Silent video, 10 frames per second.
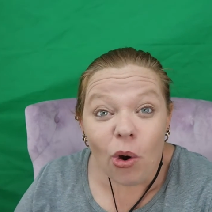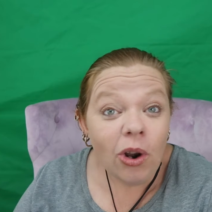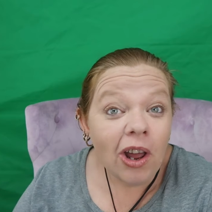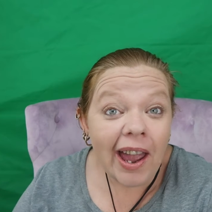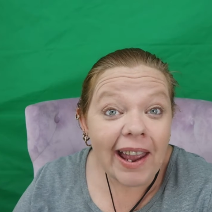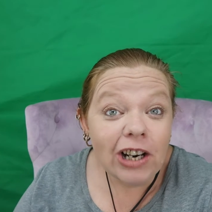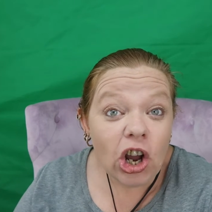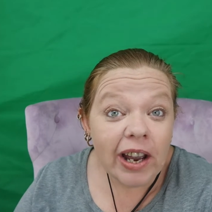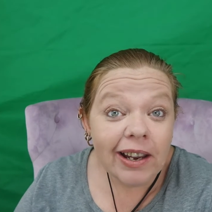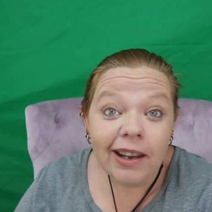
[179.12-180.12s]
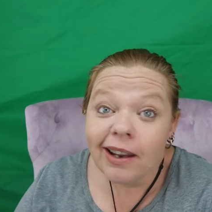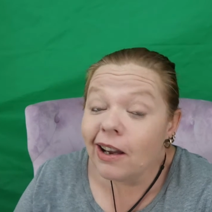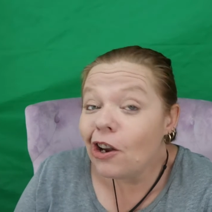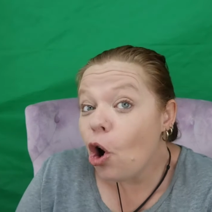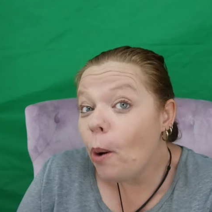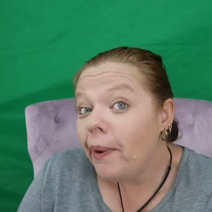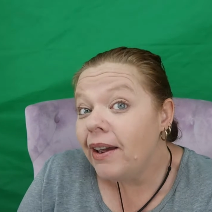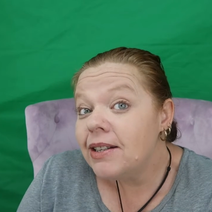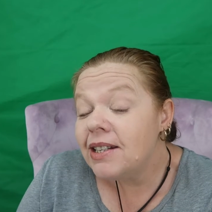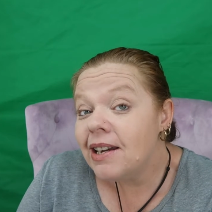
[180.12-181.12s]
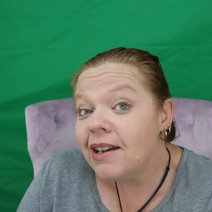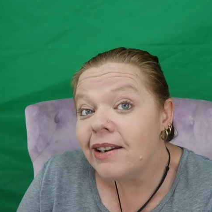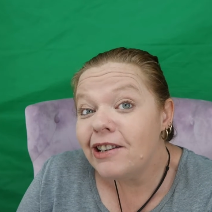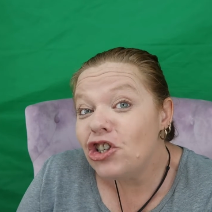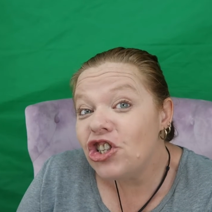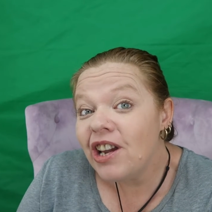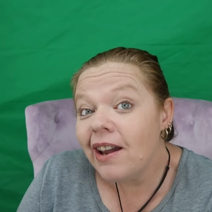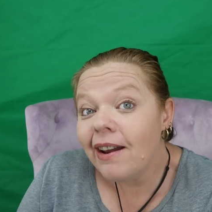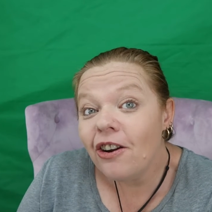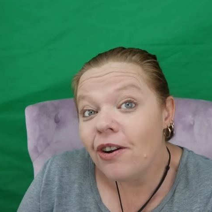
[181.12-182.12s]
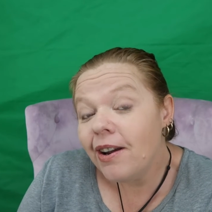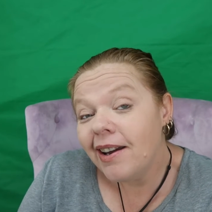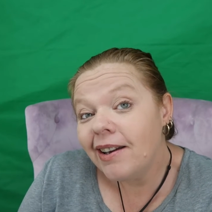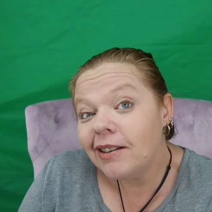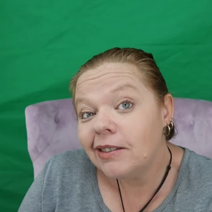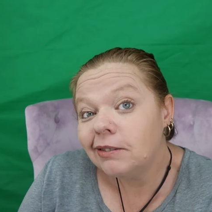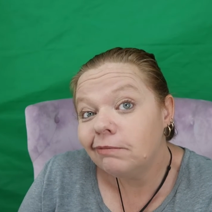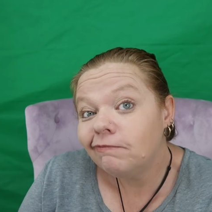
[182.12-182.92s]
and liking and commenting and sharing.